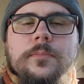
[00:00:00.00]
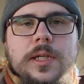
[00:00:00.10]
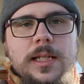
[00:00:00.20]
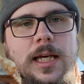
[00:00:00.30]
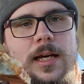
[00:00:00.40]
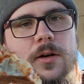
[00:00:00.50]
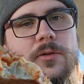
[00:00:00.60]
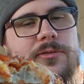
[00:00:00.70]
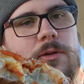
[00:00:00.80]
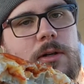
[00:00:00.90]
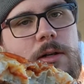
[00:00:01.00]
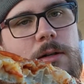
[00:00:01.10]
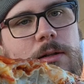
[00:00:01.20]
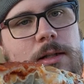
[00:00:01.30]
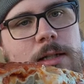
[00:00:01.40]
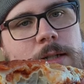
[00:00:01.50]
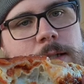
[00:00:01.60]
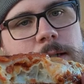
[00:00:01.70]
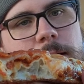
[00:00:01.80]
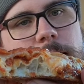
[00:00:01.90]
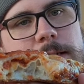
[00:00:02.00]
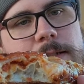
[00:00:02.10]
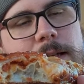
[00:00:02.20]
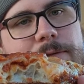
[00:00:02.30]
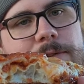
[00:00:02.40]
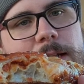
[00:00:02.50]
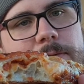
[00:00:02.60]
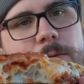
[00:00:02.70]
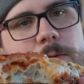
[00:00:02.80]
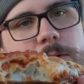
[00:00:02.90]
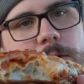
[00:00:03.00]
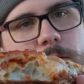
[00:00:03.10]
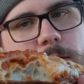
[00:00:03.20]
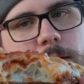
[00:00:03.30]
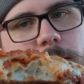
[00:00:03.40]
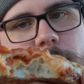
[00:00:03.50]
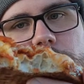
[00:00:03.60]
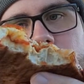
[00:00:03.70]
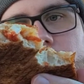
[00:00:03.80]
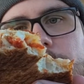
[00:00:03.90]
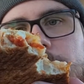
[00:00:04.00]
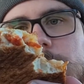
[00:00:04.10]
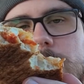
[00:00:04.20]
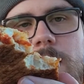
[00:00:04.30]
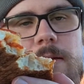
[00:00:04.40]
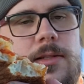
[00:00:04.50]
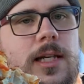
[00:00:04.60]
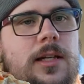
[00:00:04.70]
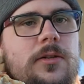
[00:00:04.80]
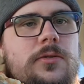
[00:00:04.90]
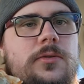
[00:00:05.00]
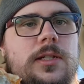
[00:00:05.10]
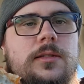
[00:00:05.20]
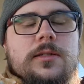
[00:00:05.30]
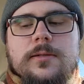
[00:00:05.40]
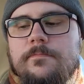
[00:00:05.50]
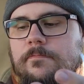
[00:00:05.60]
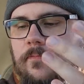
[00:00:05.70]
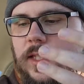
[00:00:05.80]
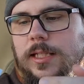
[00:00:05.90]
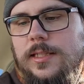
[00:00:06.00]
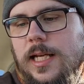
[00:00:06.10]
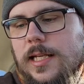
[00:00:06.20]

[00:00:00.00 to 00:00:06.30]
But yeah, overall, I'd say flavor was good. I like the sauce they use. It